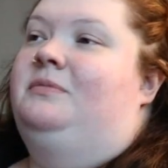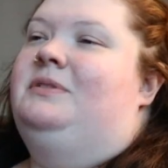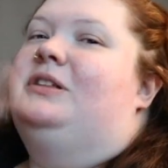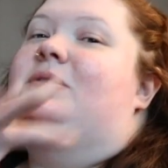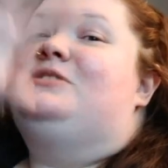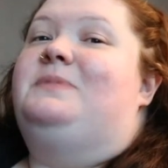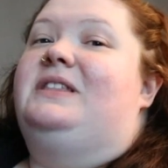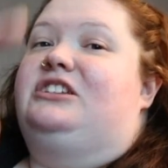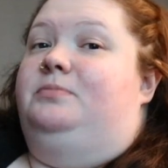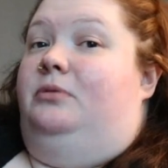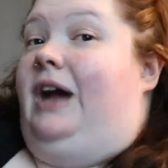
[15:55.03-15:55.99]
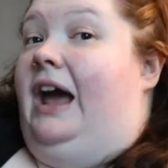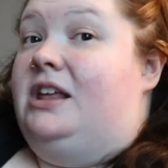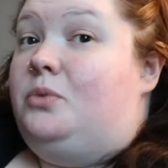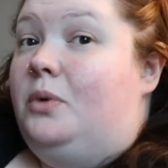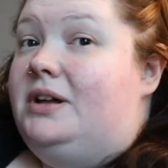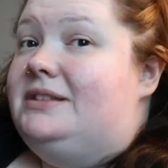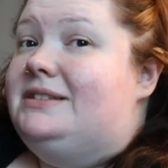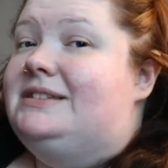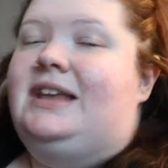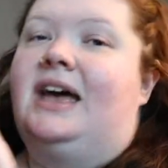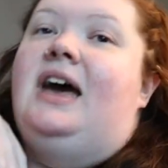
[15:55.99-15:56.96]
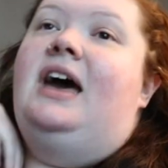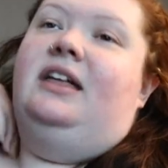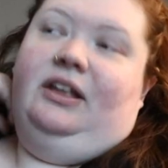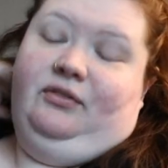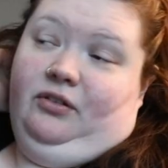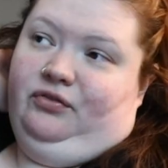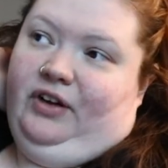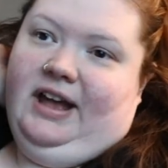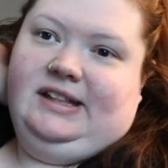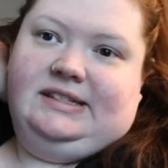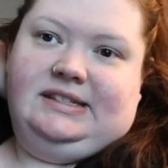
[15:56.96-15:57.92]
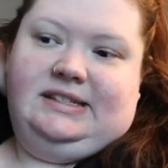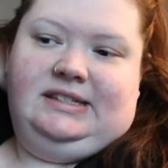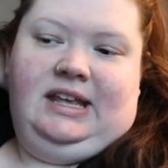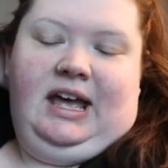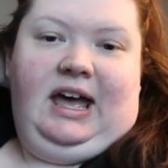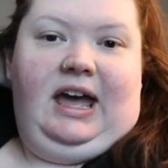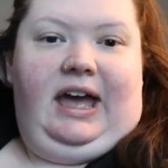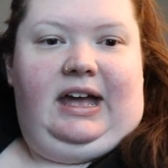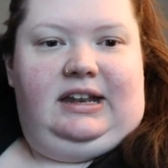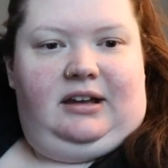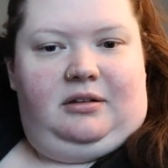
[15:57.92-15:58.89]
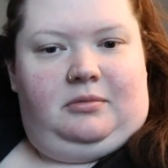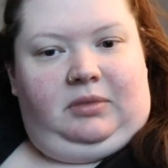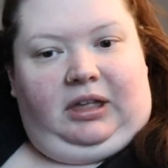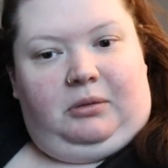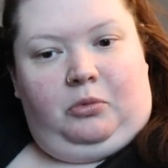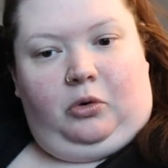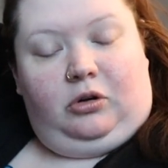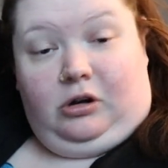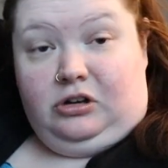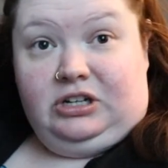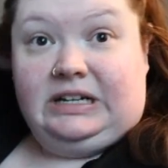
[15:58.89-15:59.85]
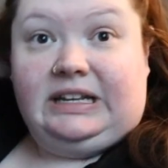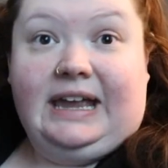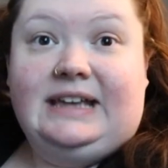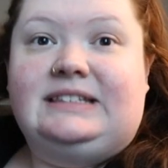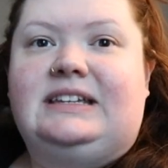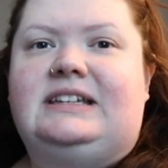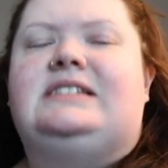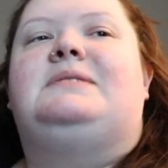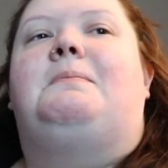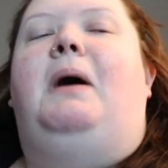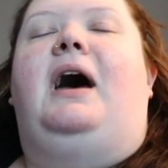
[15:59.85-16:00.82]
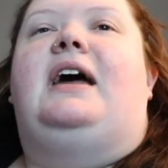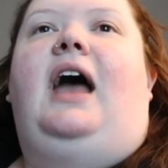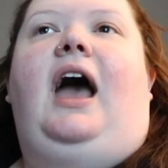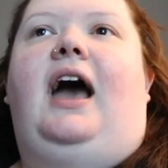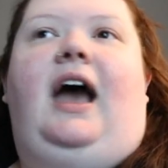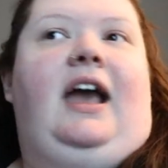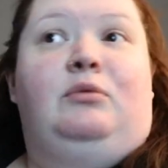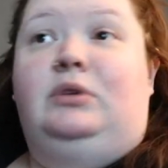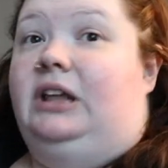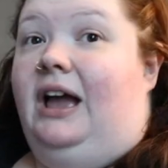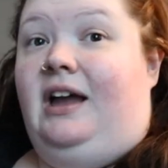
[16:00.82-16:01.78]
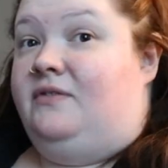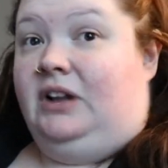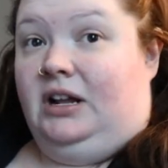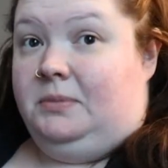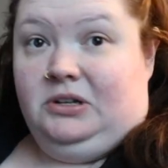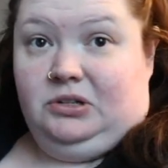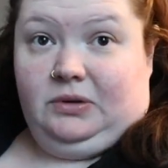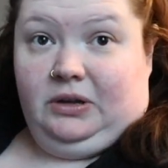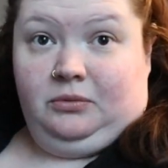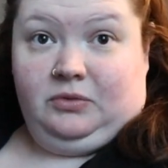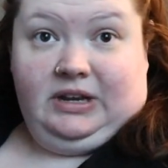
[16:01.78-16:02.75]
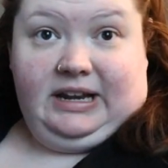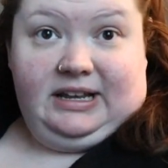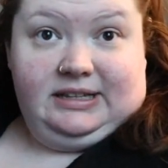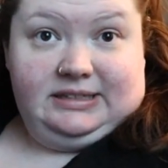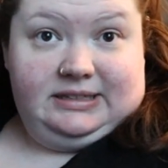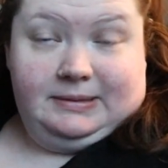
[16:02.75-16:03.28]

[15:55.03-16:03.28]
I mean, there's been like sporadic ones, like for friends and like more urgent cases, but I have not been doing readings.